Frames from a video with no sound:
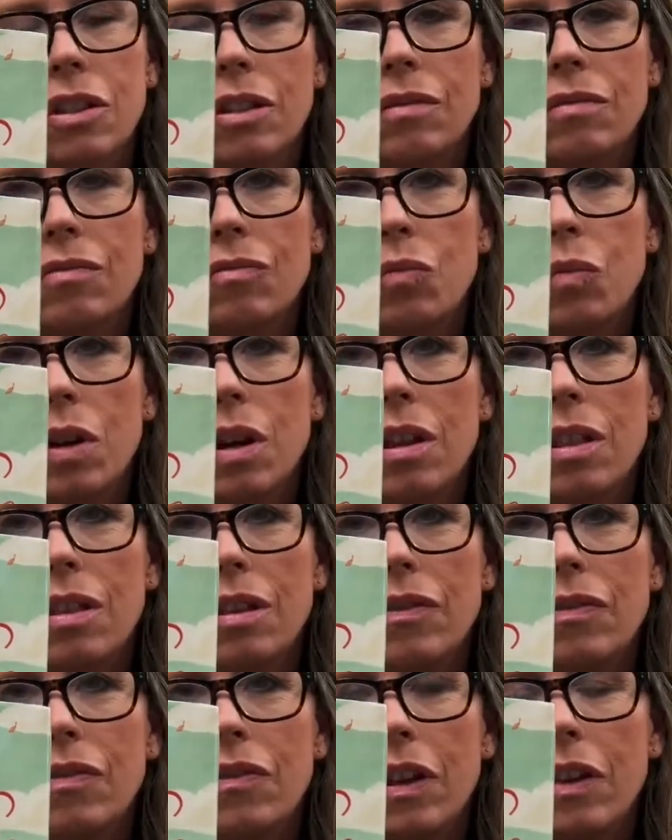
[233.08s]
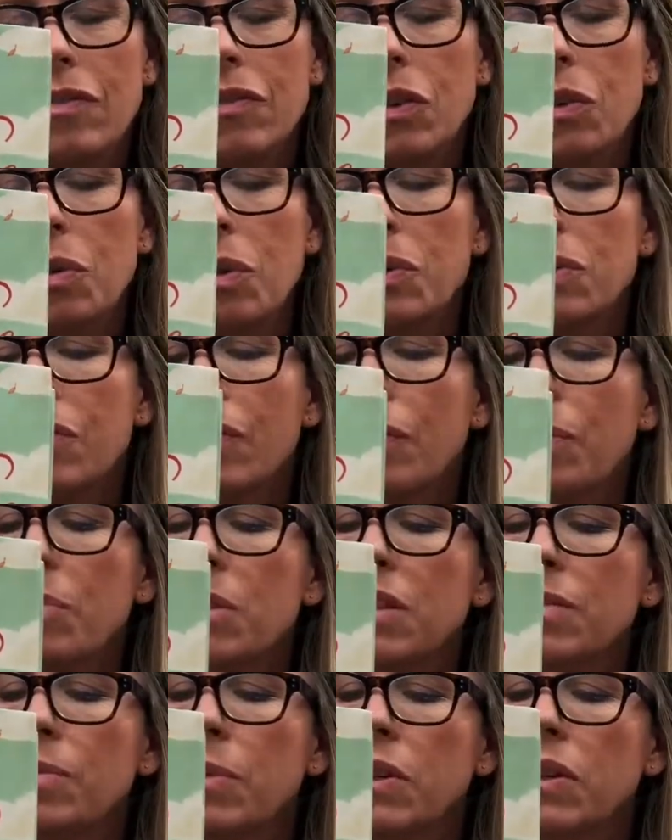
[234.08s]
One of the favorite quotes from
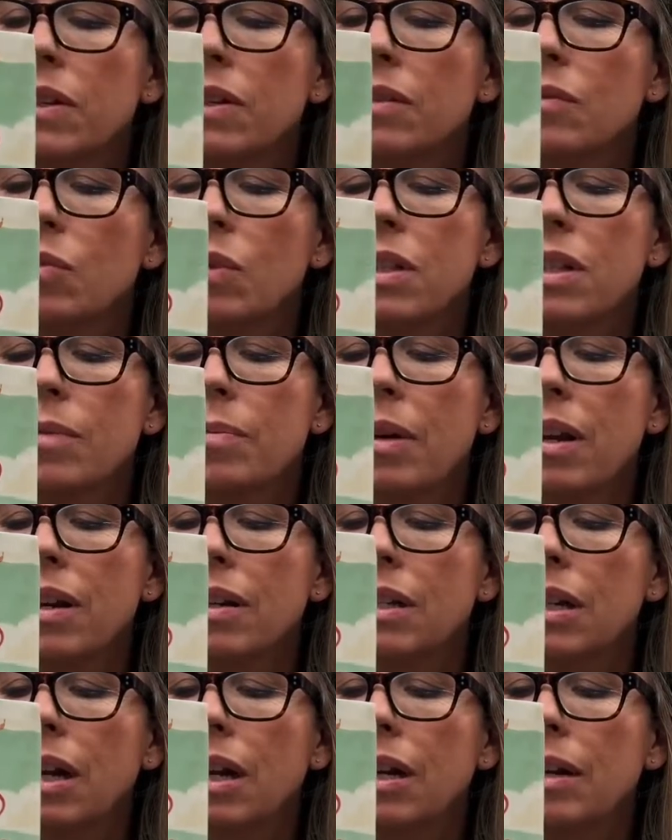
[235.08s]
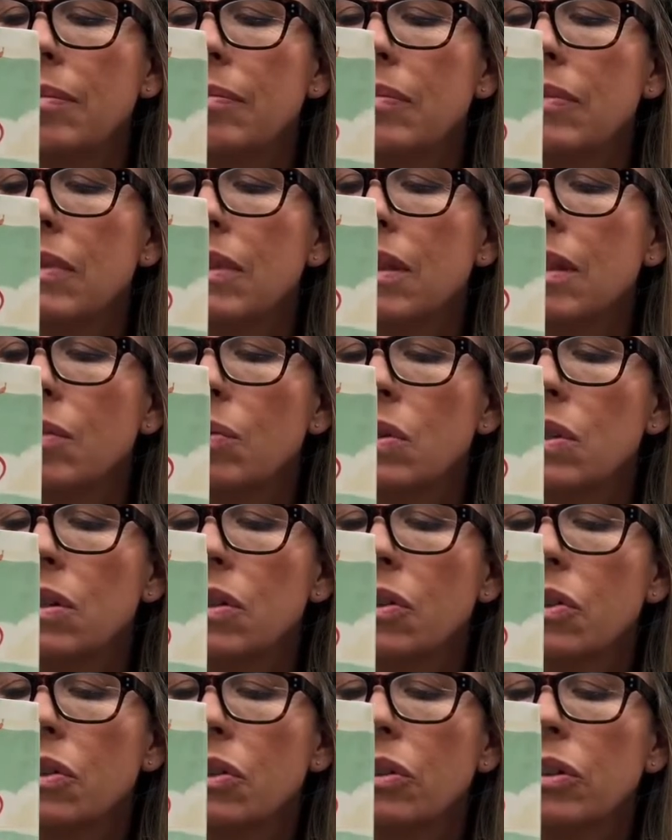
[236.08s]
this book is, once upon a time, there was a
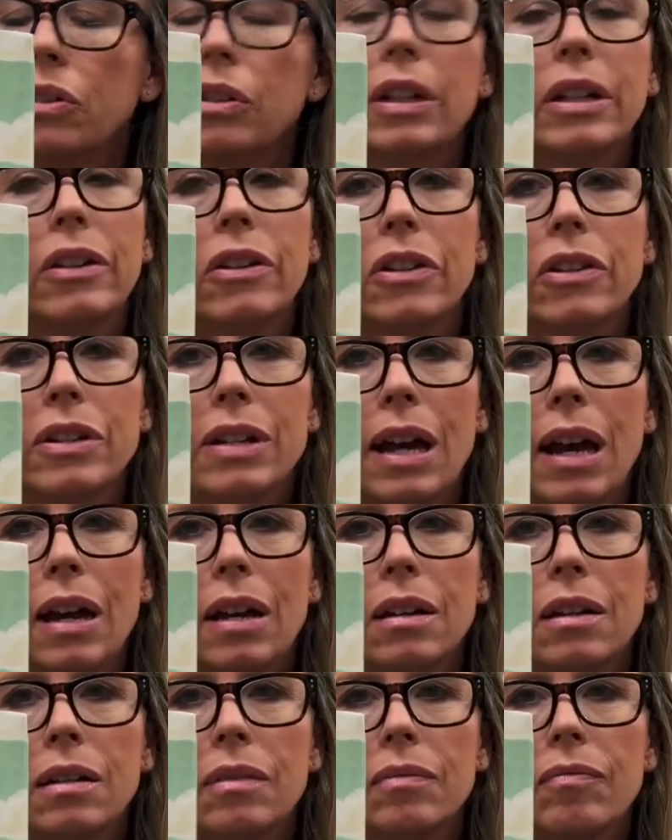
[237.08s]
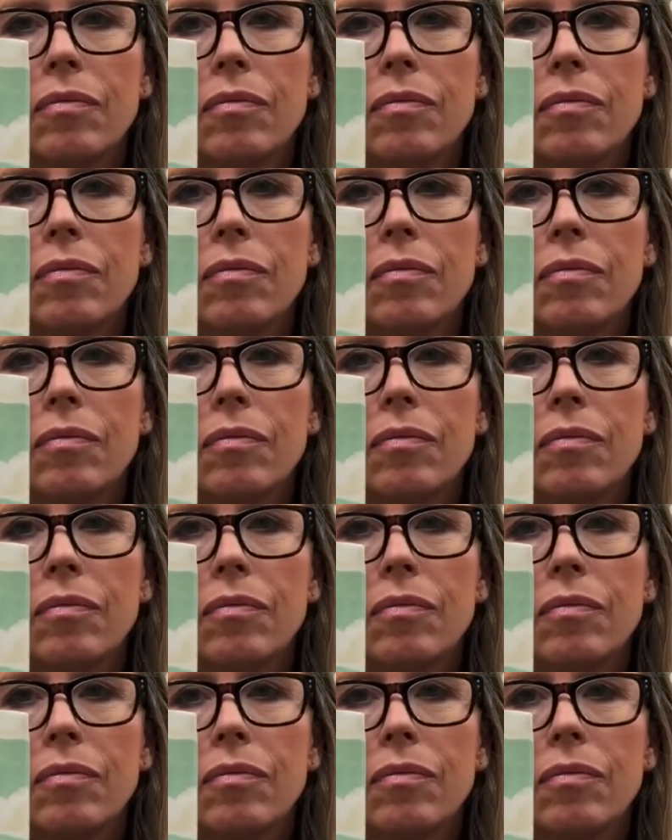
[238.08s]
girl and her dad.